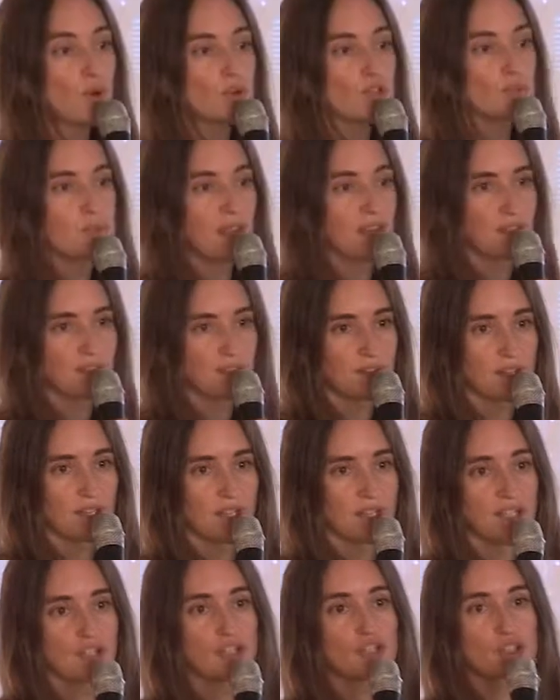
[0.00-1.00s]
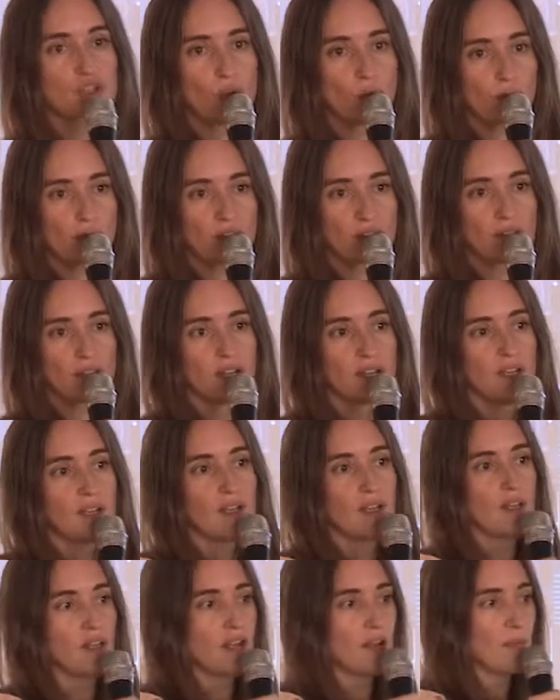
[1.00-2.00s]
who's benefited, and showing
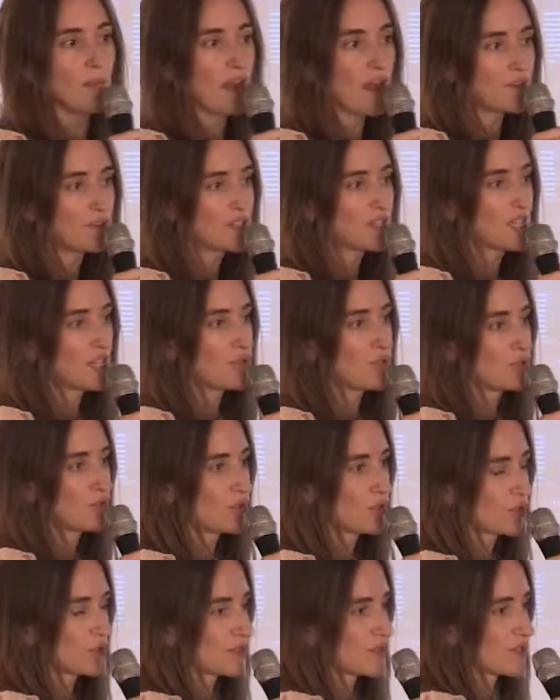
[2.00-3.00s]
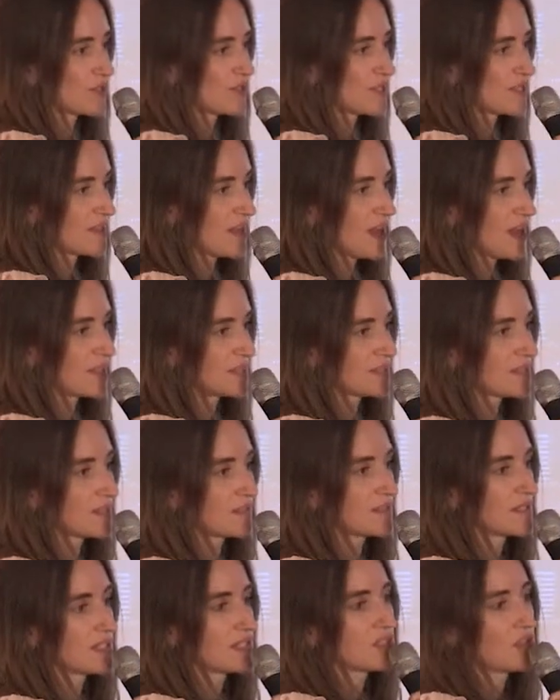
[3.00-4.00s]
everyday New Yorkers that
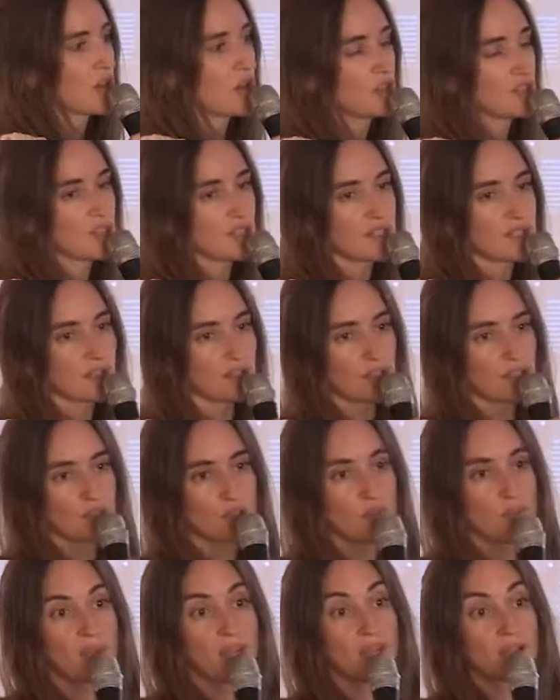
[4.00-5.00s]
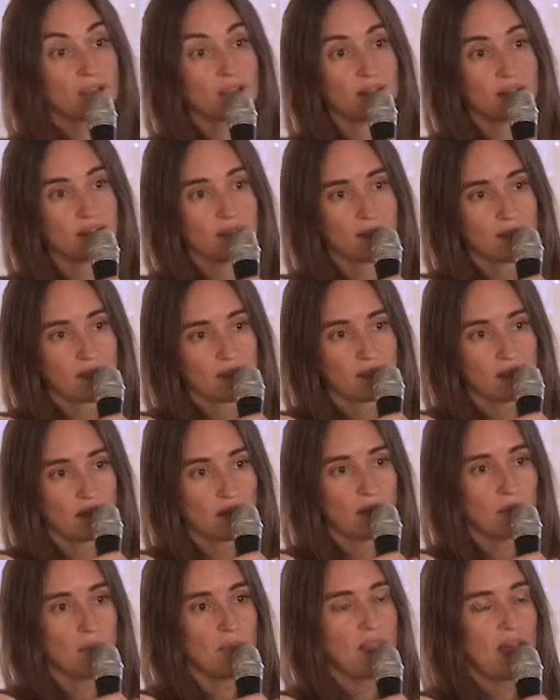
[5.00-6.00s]
the technology is there to make
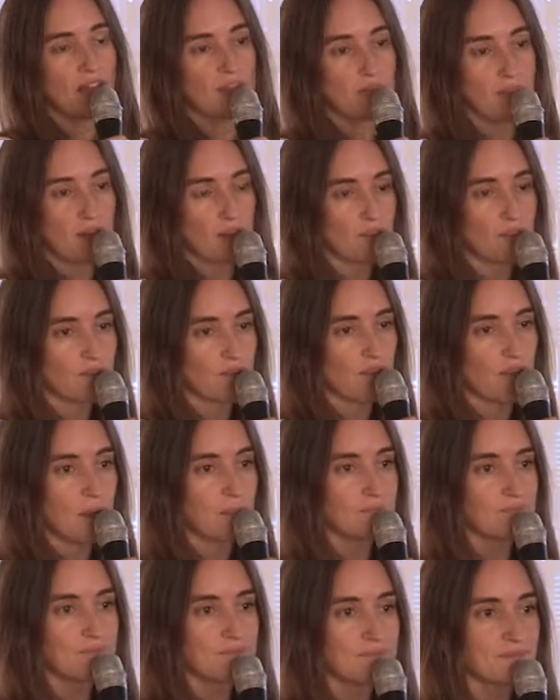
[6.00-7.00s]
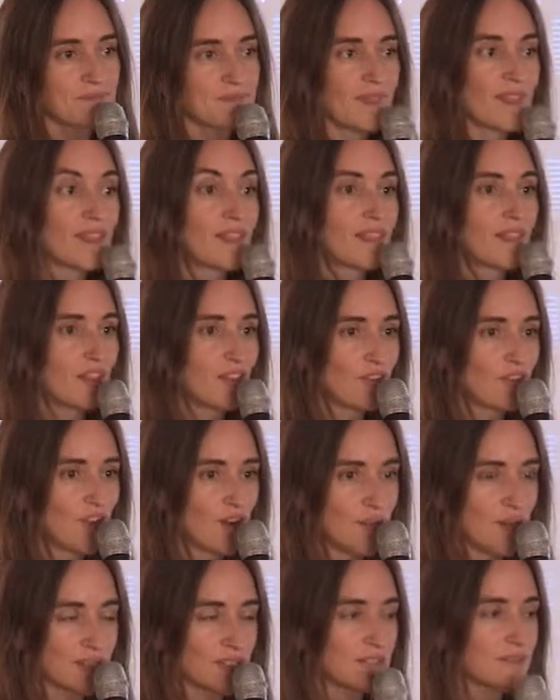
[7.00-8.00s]
life better for them. Thank you very
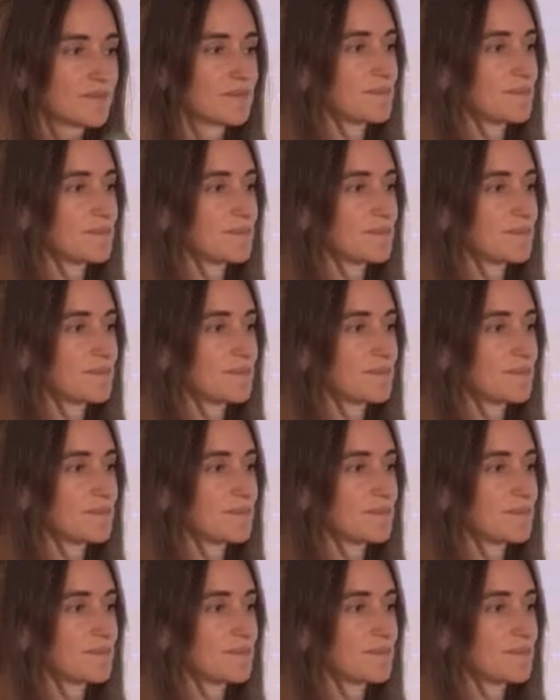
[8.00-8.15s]
much.